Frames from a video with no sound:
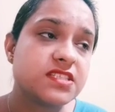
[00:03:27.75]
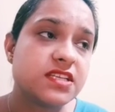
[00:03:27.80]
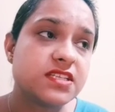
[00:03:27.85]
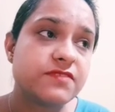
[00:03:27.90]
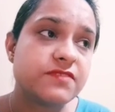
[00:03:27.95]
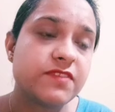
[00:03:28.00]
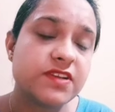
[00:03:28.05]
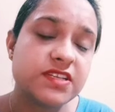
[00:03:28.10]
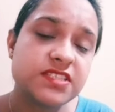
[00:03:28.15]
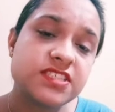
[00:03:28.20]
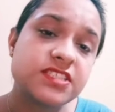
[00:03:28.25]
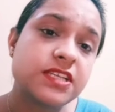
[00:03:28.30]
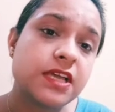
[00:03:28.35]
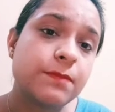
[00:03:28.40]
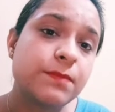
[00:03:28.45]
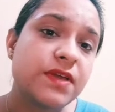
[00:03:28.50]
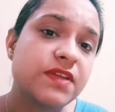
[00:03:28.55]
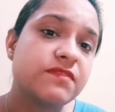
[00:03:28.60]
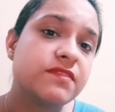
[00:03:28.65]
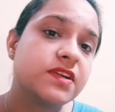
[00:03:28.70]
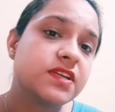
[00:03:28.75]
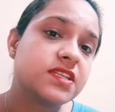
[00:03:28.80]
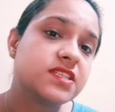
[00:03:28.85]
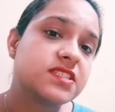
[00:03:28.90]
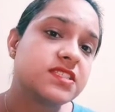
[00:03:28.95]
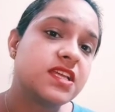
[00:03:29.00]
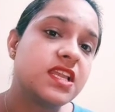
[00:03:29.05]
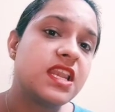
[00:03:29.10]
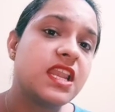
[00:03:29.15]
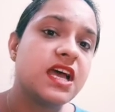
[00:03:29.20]
the first step and what
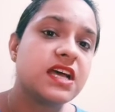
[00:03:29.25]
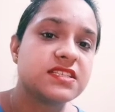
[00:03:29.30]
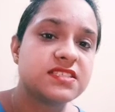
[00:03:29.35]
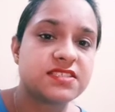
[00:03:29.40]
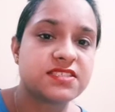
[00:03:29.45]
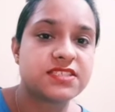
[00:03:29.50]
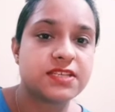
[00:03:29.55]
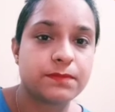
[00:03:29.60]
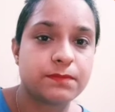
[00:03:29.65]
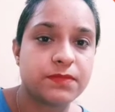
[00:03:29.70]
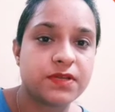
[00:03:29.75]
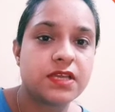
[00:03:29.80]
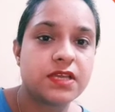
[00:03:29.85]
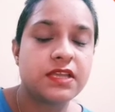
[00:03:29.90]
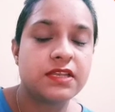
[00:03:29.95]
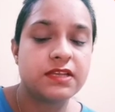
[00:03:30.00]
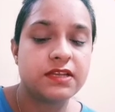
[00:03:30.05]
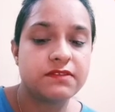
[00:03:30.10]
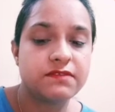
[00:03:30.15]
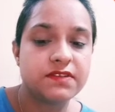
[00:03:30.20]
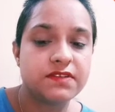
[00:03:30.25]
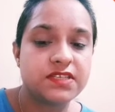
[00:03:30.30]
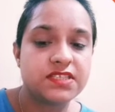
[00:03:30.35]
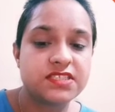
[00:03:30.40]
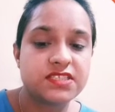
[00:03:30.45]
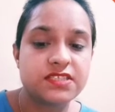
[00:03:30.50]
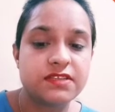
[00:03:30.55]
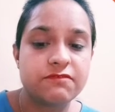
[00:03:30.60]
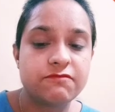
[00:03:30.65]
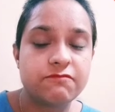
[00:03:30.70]
is the last step, that what
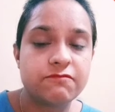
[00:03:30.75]
is the